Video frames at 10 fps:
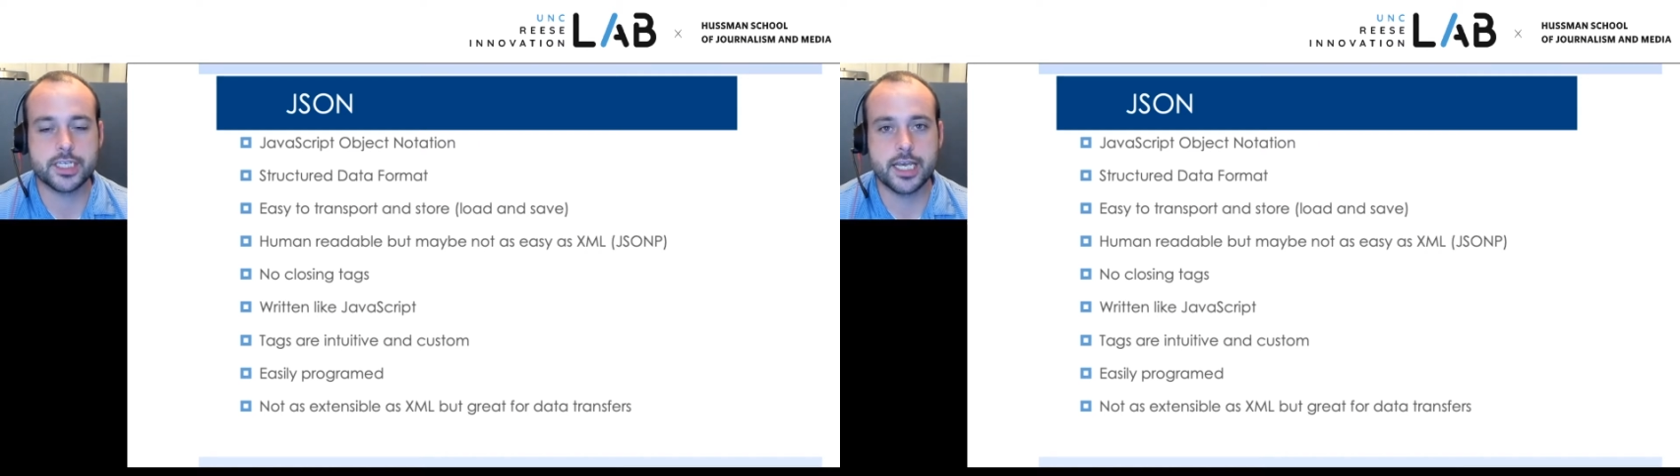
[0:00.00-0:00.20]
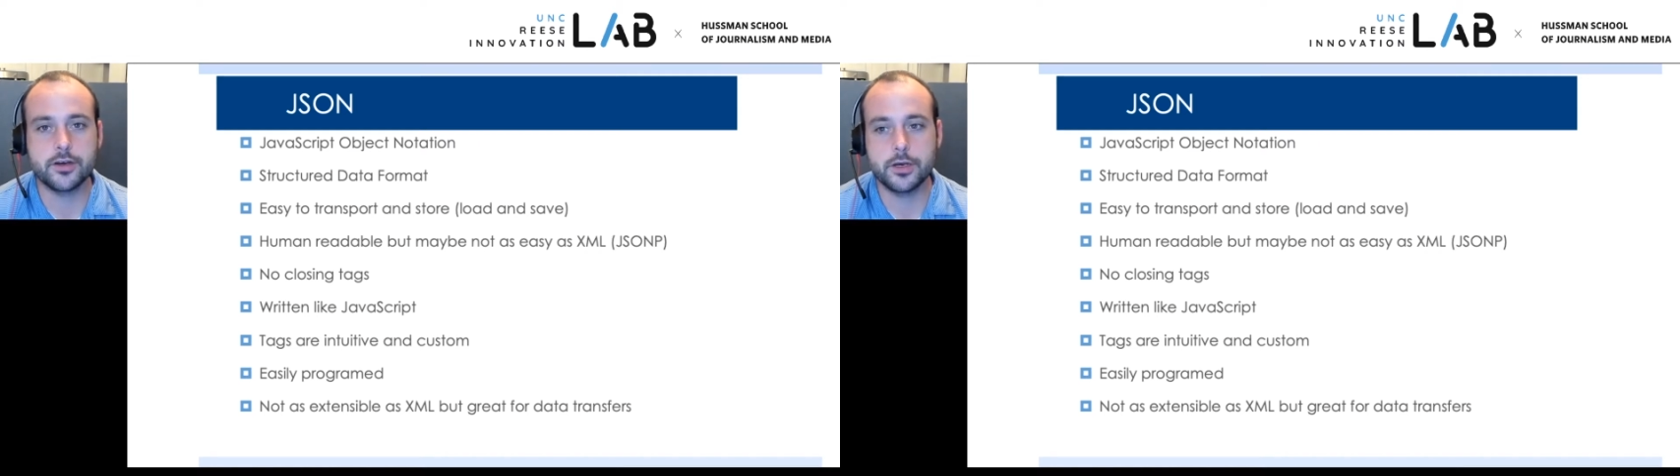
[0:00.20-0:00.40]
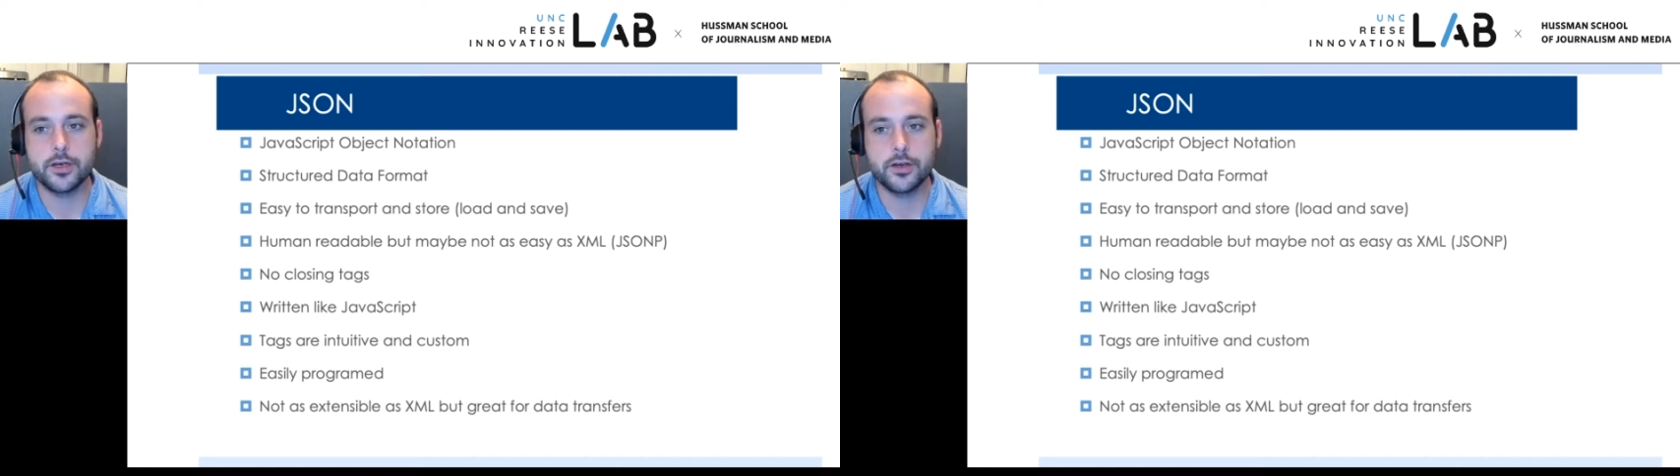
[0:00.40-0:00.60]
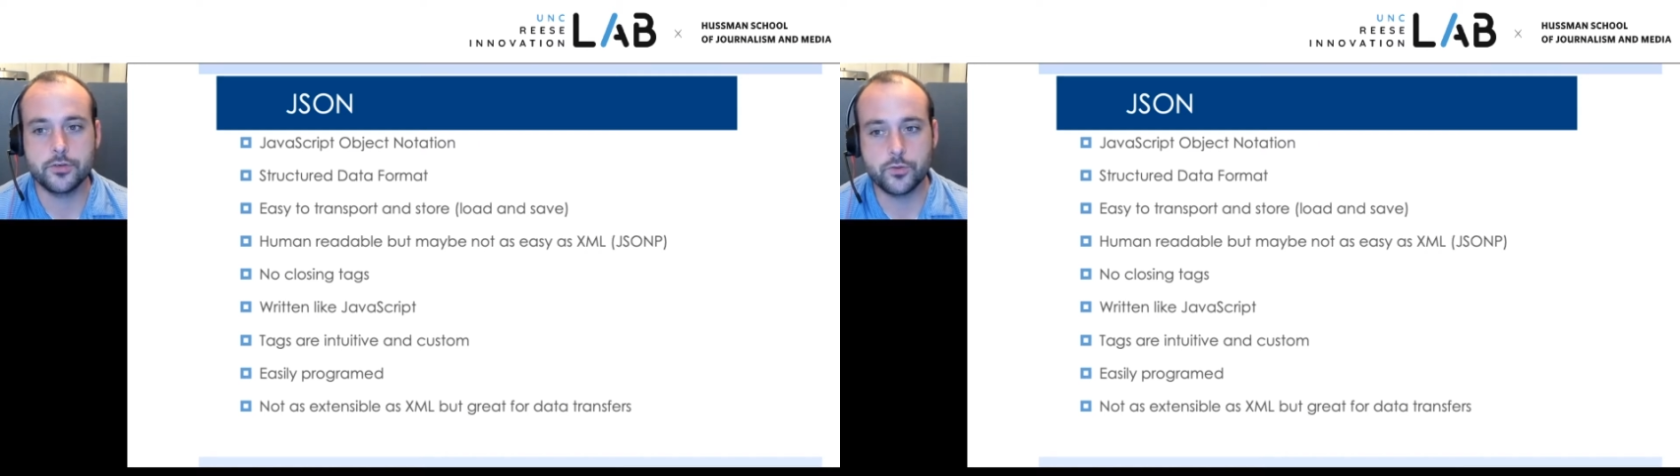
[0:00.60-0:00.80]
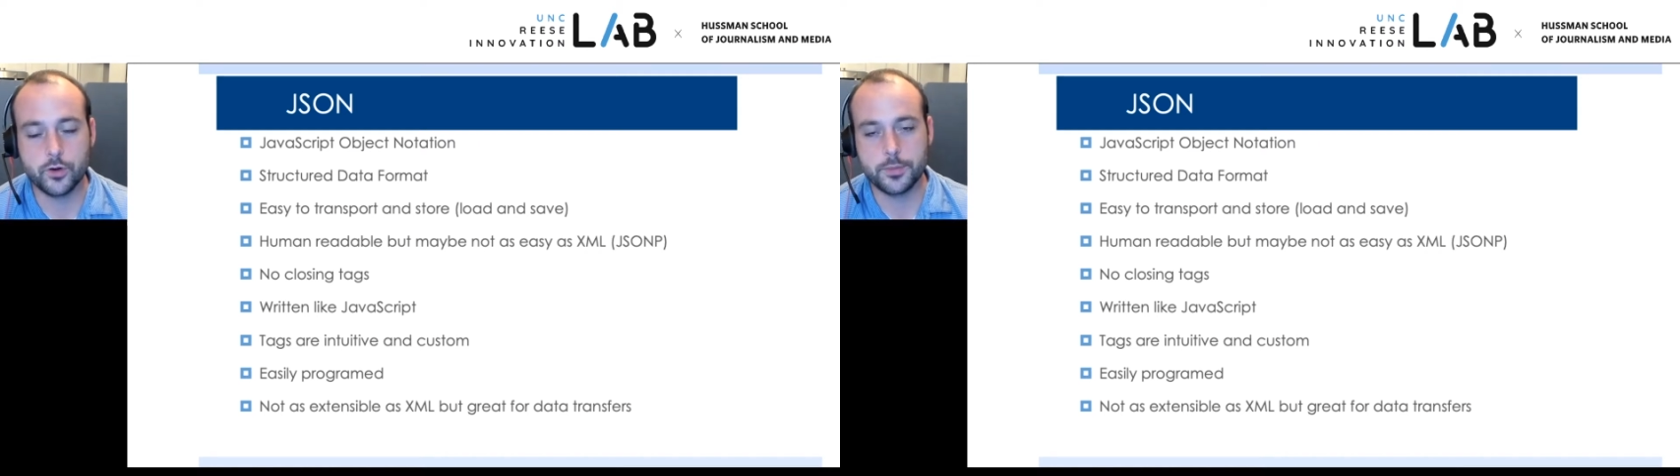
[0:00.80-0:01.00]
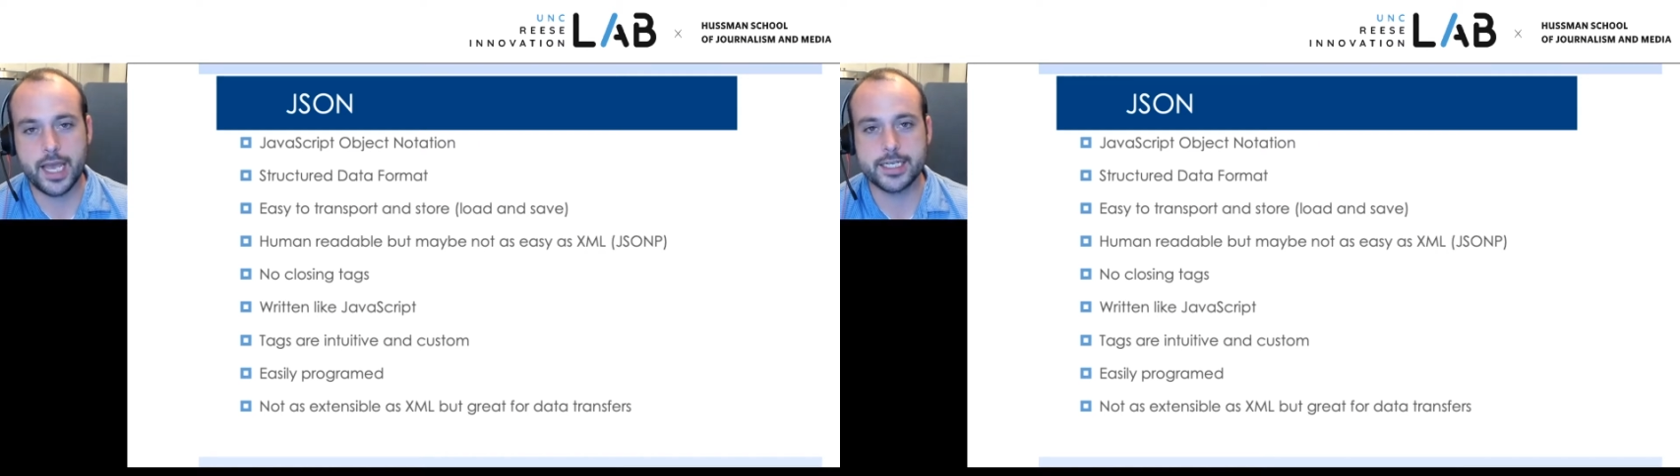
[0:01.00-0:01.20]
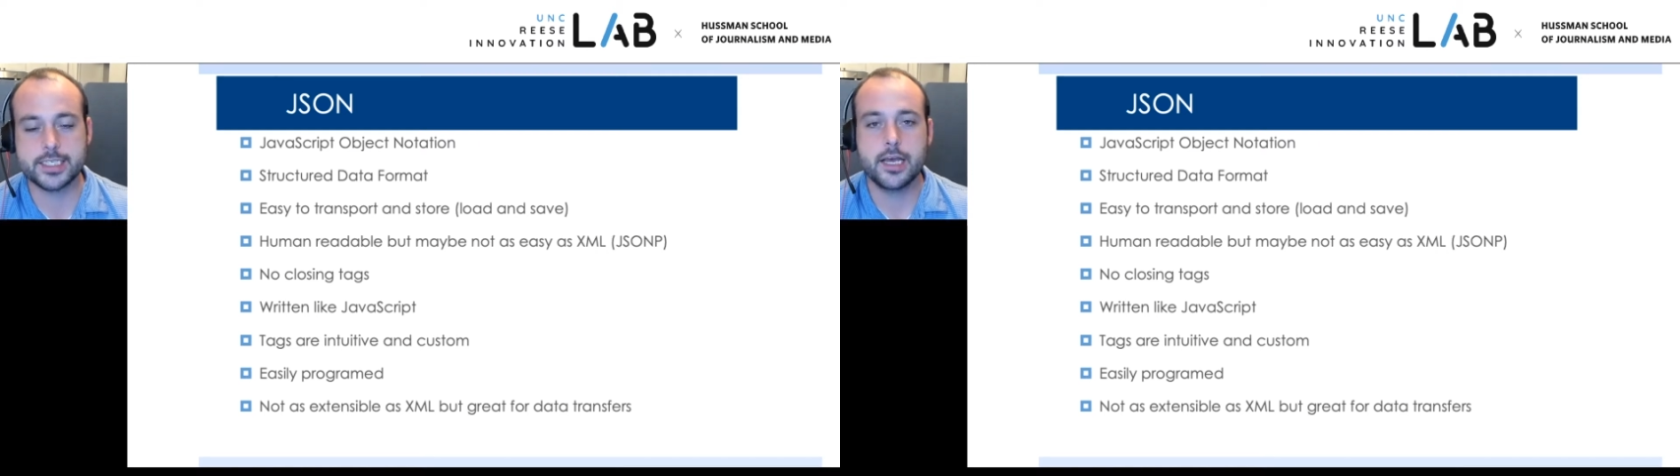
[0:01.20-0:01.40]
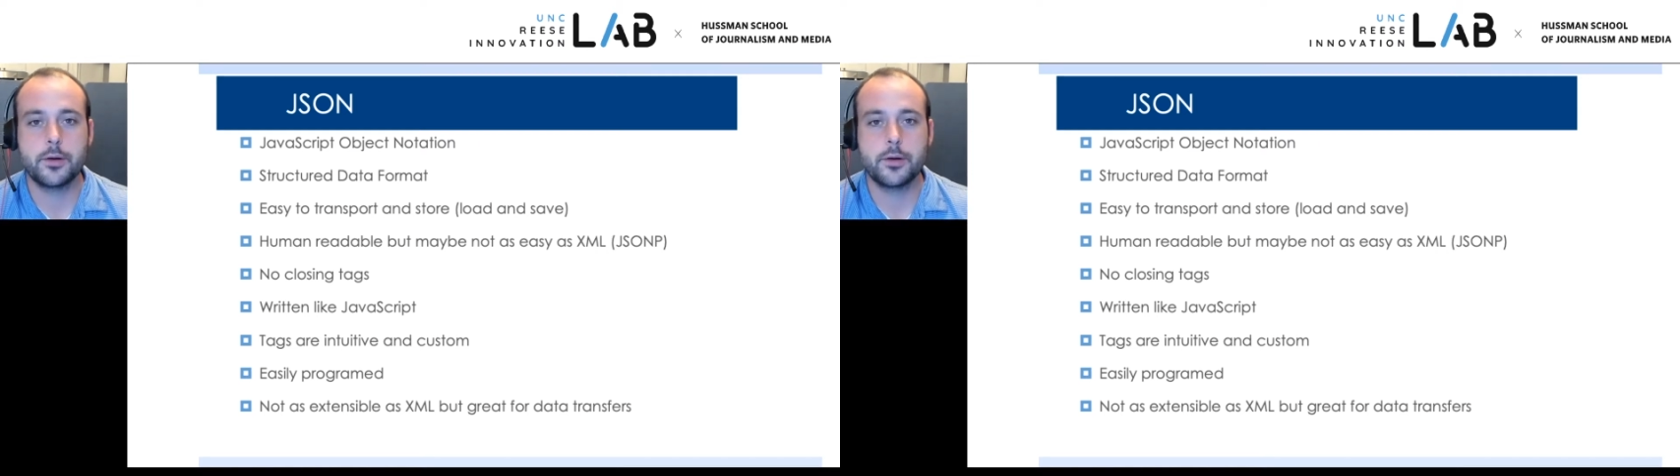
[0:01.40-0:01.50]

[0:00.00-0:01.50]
data format,